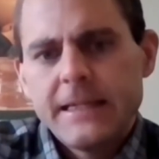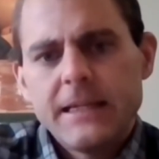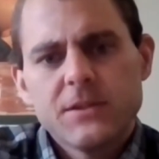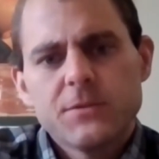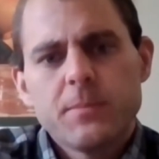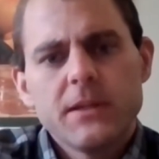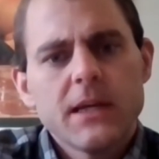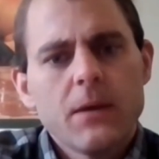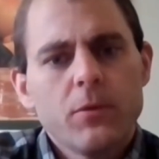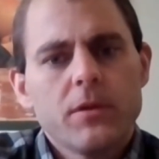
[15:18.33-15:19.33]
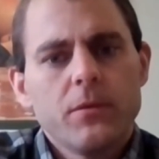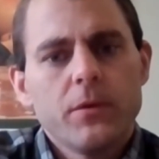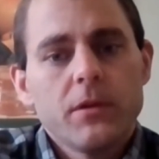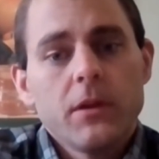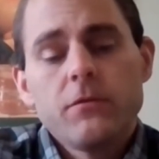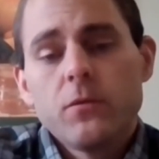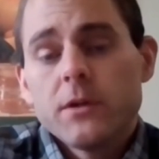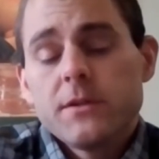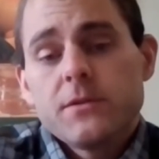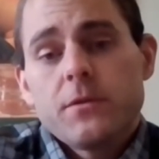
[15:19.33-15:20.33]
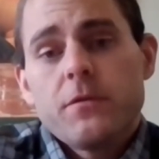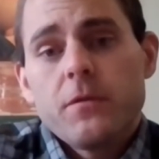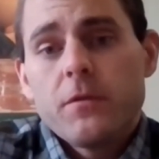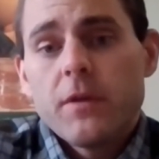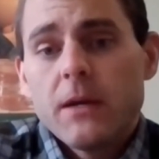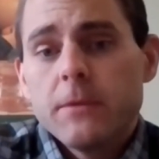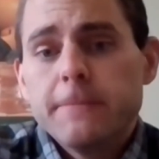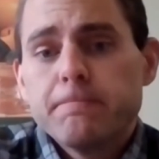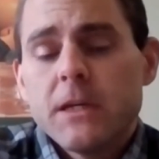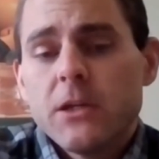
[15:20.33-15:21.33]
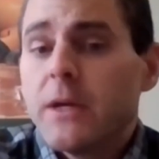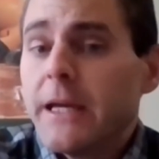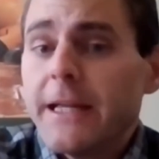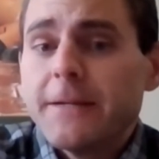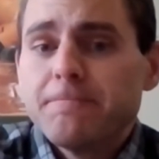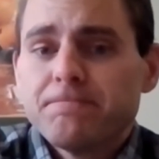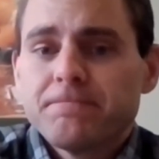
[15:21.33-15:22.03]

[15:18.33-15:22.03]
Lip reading: and spend time with loved ones, with family that you can,